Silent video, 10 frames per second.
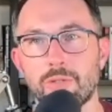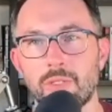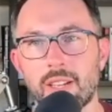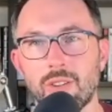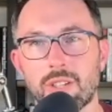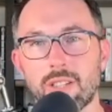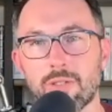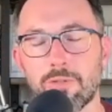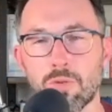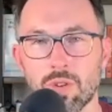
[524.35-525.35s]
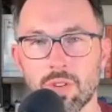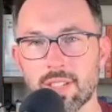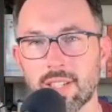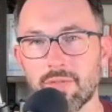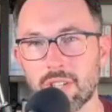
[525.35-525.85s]
and looked at the 4
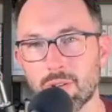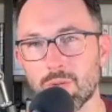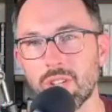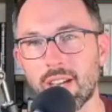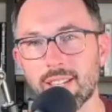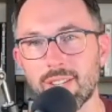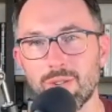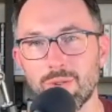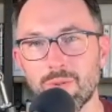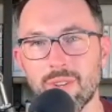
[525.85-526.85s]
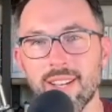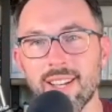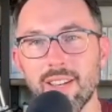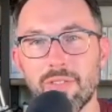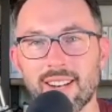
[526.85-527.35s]
and 7 year old IQ
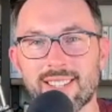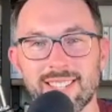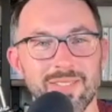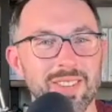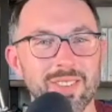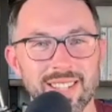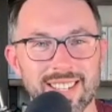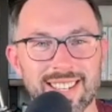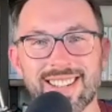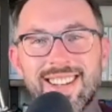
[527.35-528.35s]
effects of using it.